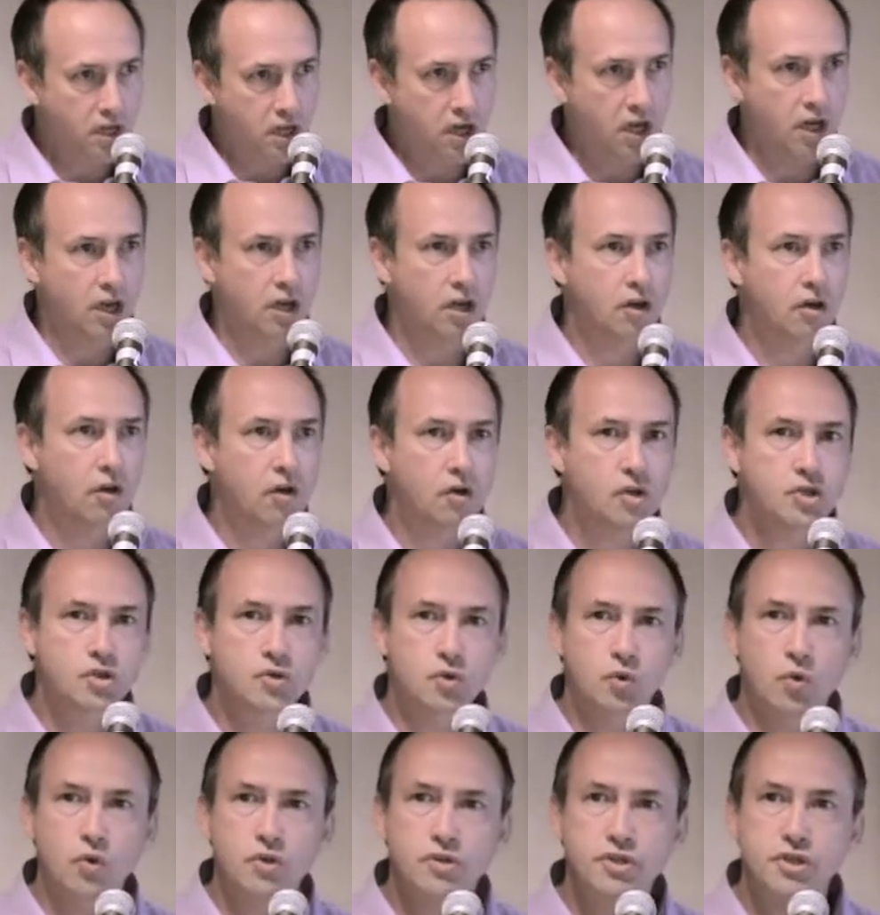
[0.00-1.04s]
Uh, our
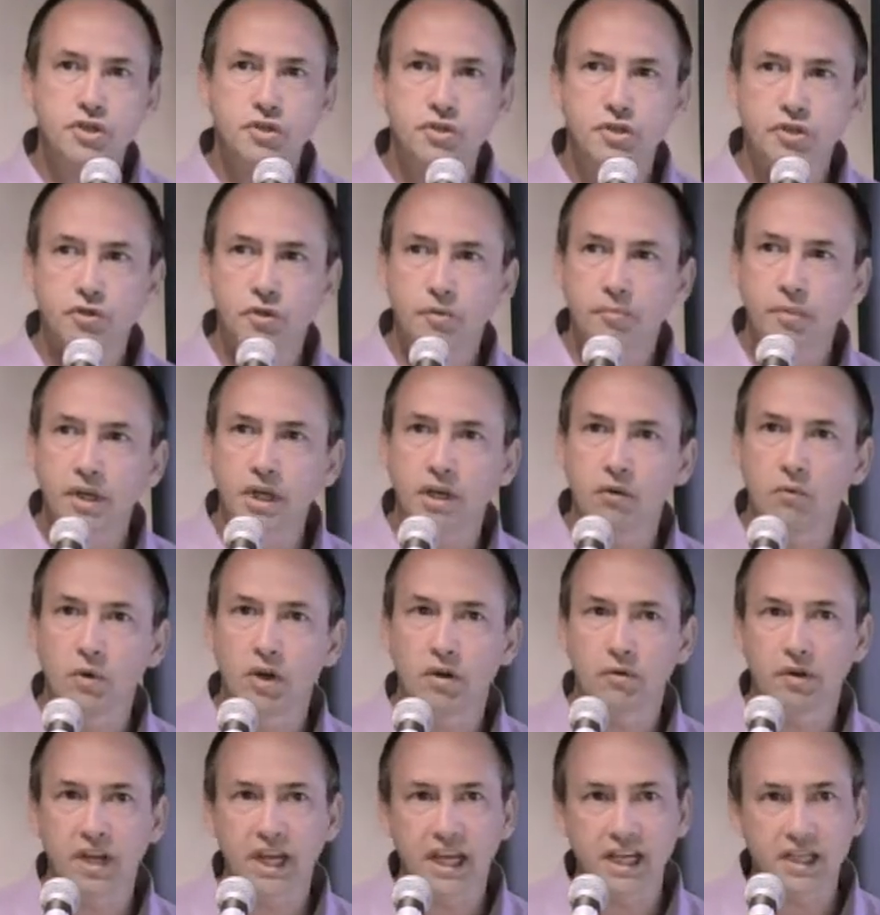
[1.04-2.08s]
stores should be
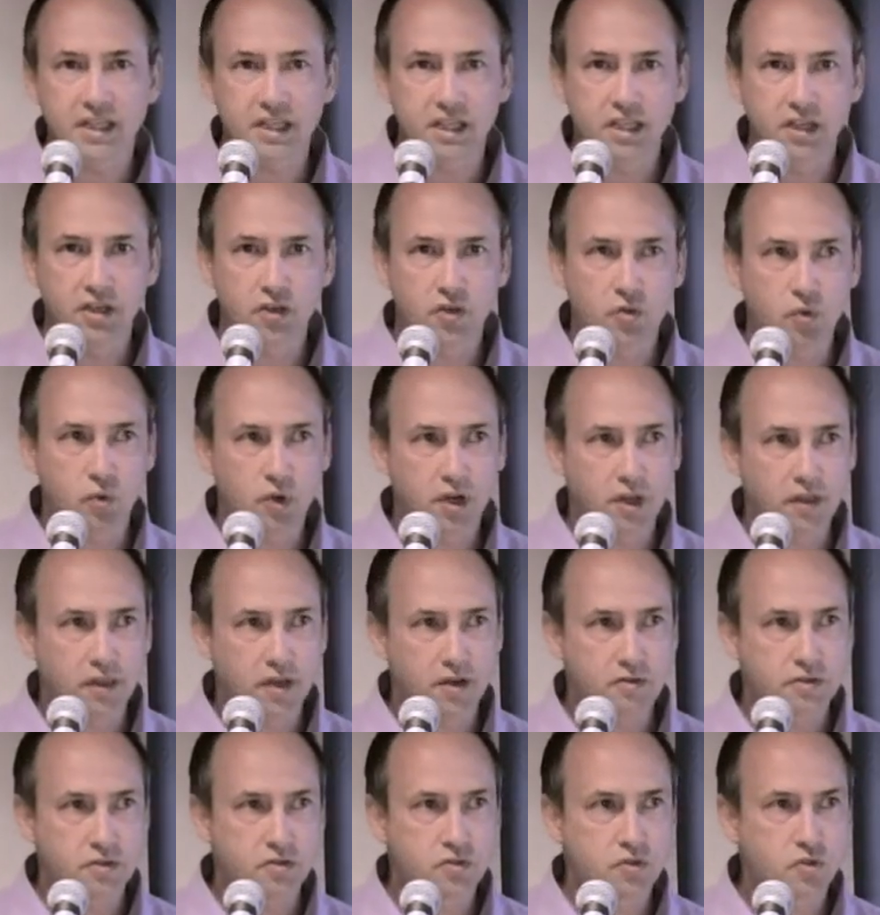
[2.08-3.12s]
around 18 to
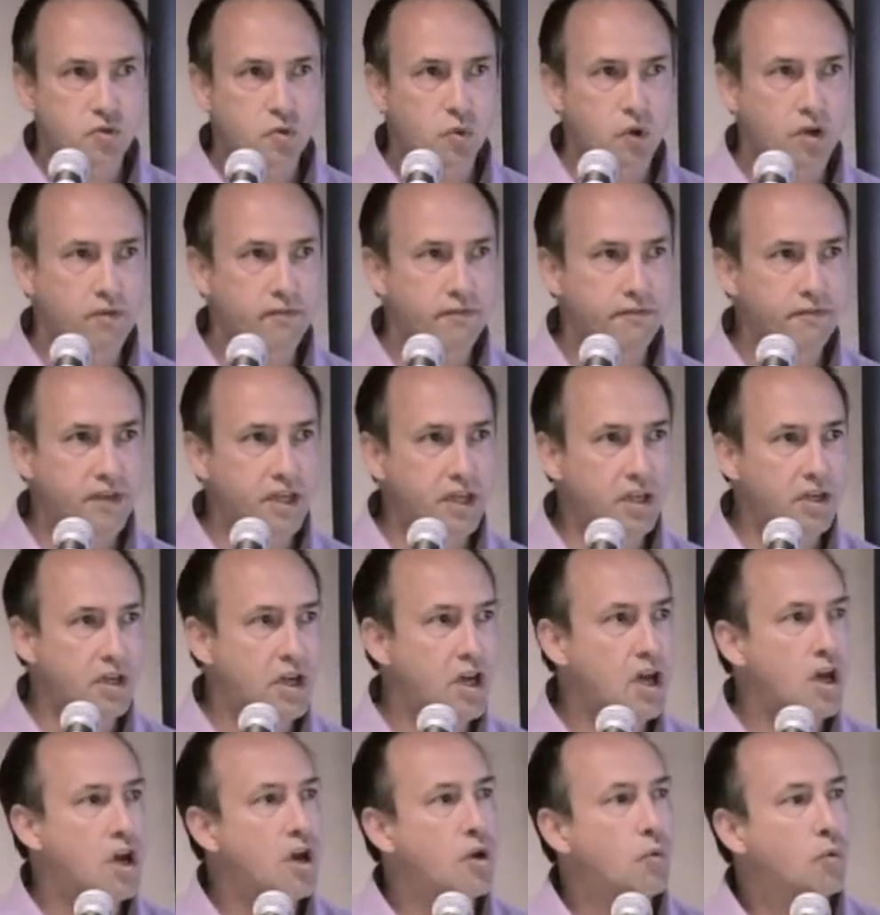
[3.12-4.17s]
20,000 square feet
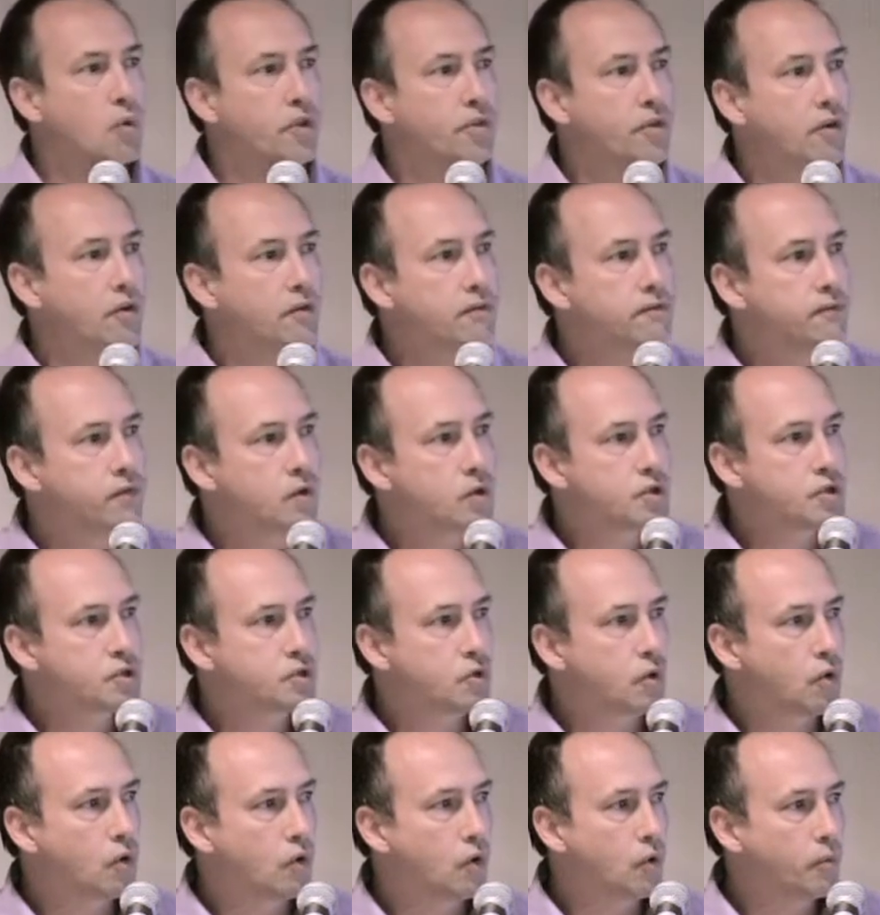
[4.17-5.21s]
with our first
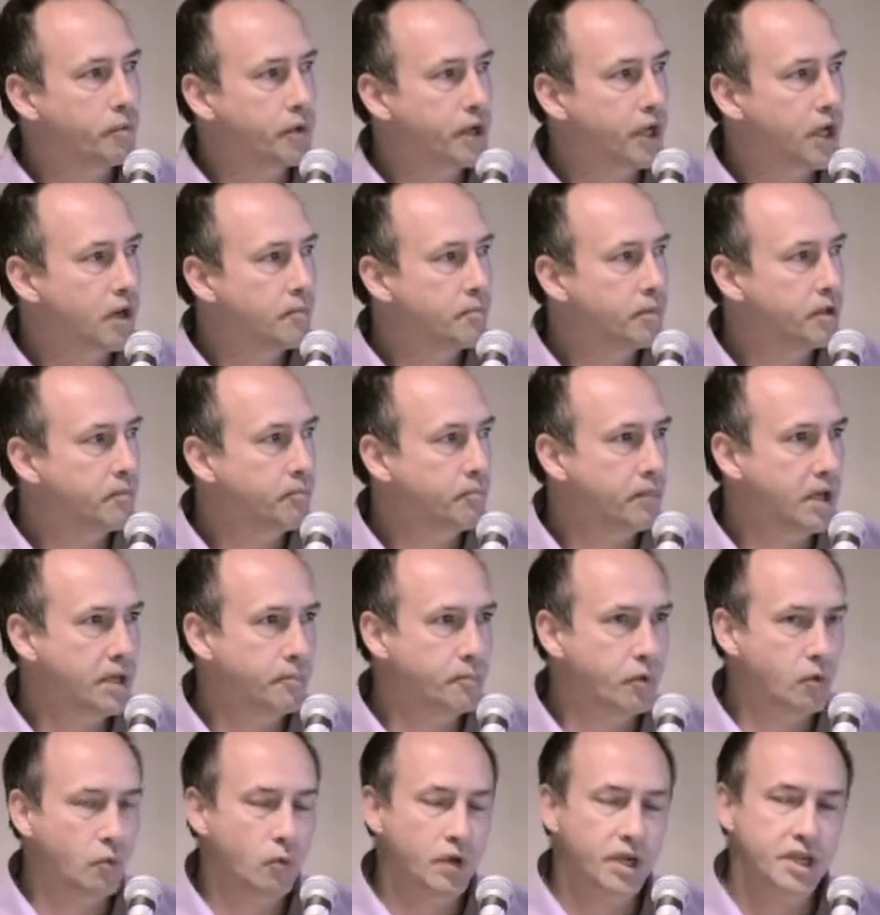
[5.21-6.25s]
store opening up in
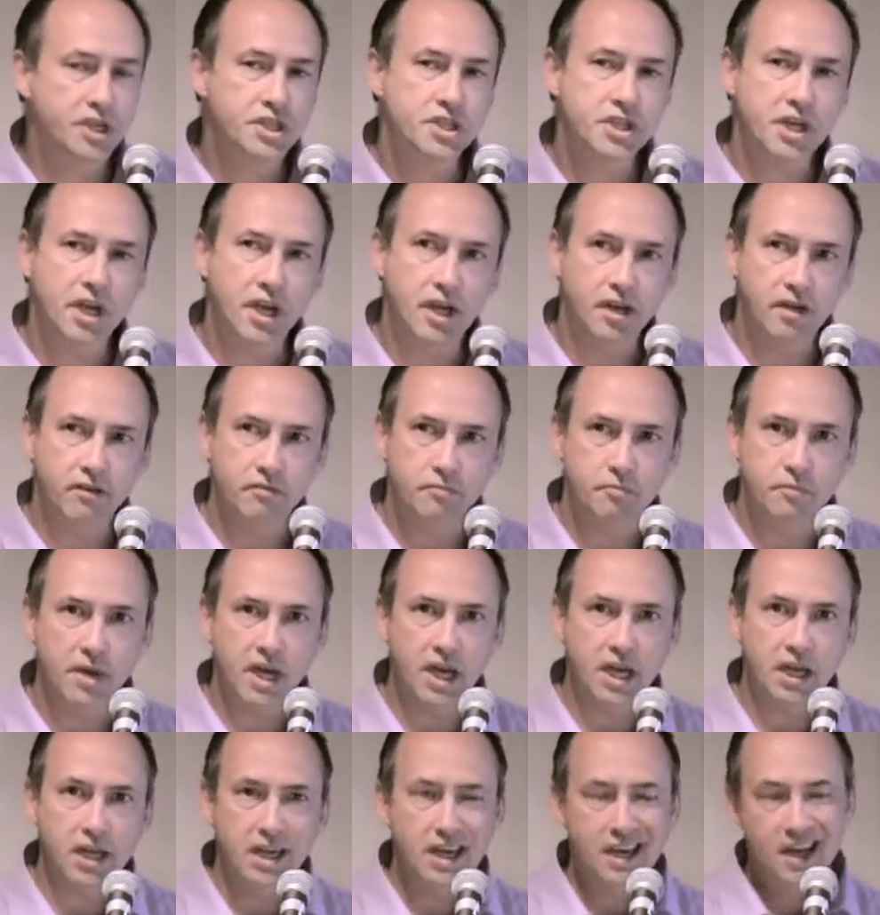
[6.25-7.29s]
Maple Ridge, end of
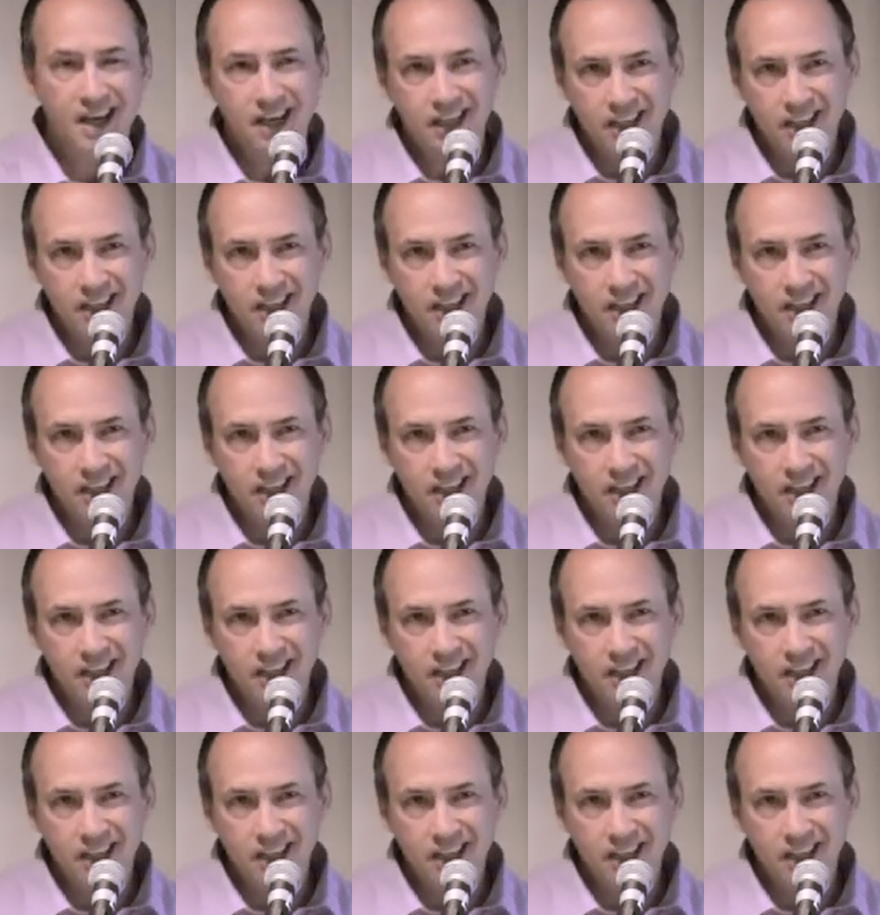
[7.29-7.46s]
May,